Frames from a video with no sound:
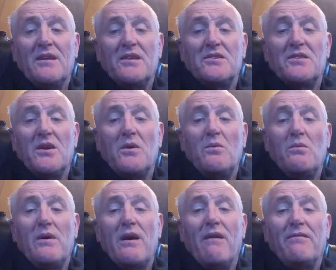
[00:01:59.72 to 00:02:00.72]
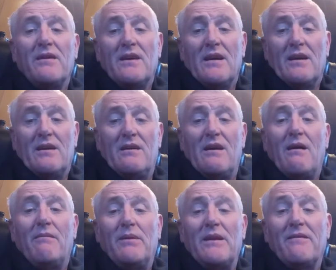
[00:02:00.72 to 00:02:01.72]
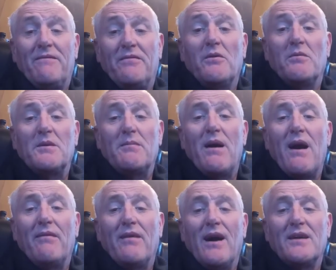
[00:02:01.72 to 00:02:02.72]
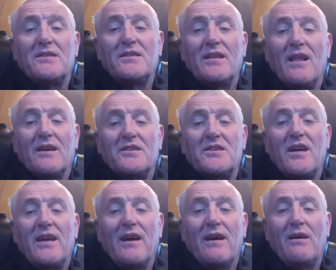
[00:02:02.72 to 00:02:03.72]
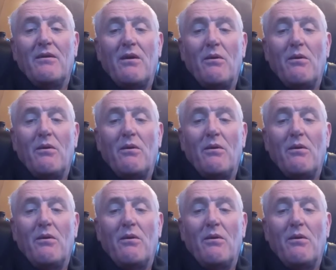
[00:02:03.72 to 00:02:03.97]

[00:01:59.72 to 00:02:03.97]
So I've been informed about that. Like I say, I